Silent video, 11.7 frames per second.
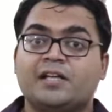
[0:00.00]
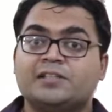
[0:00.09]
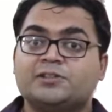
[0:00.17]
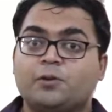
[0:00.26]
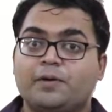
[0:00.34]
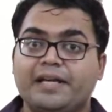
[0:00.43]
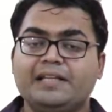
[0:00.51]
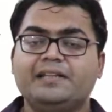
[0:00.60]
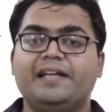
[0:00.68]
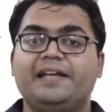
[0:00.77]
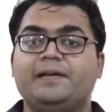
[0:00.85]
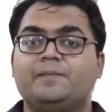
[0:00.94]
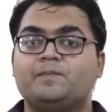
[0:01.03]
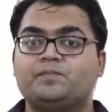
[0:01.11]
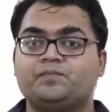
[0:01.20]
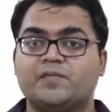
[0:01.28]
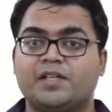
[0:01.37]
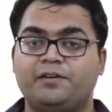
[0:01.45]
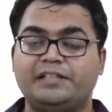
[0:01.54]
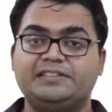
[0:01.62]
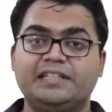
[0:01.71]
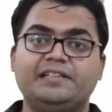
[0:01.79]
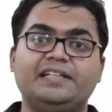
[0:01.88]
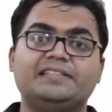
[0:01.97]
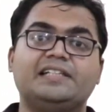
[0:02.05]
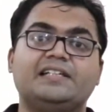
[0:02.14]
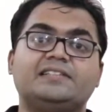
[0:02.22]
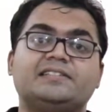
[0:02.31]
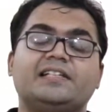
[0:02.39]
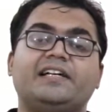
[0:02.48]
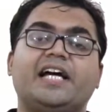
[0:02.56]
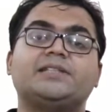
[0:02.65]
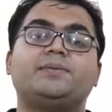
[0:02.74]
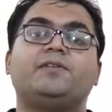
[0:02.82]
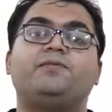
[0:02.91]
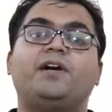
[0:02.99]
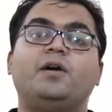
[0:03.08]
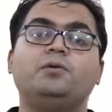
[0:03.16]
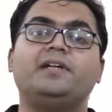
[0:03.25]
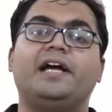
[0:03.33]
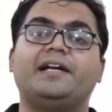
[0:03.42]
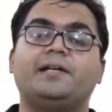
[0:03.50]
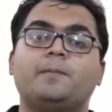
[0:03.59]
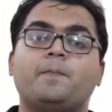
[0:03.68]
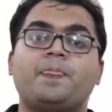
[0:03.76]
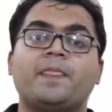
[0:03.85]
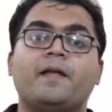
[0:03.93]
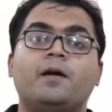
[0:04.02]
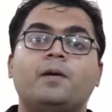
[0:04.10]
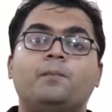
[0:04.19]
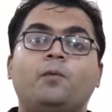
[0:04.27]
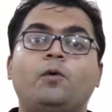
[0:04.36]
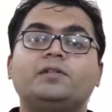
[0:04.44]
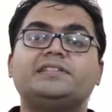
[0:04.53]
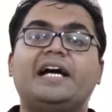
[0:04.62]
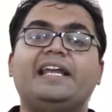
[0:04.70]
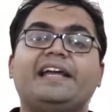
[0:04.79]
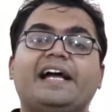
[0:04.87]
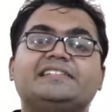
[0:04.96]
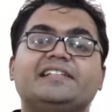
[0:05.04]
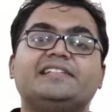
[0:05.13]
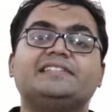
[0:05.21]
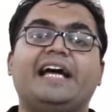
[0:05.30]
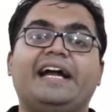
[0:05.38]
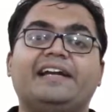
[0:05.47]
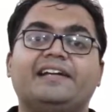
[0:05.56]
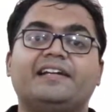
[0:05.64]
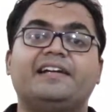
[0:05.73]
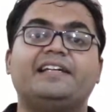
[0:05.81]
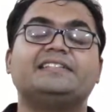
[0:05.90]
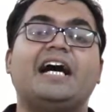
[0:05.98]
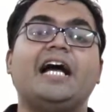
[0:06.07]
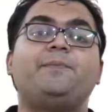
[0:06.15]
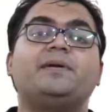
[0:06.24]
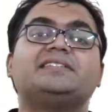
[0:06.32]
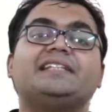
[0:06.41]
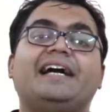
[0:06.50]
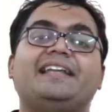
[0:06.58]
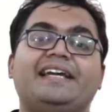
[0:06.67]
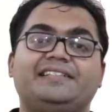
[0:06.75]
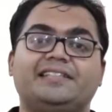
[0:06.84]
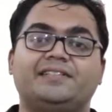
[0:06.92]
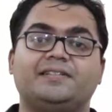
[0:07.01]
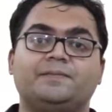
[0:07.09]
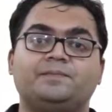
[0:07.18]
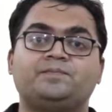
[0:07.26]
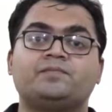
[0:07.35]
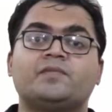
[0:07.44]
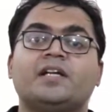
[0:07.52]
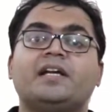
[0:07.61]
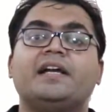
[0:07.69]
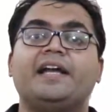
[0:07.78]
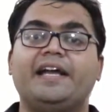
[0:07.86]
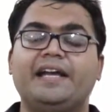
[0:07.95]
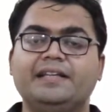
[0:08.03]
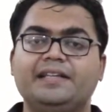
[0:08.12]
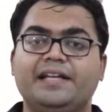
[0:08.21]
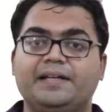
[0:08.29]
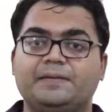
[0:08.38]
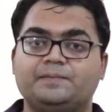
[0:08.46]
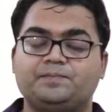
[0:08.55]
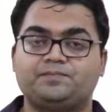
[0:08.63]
So, in the resting T cells, it has been found that more sialic acid is added. It is hypersialated. In the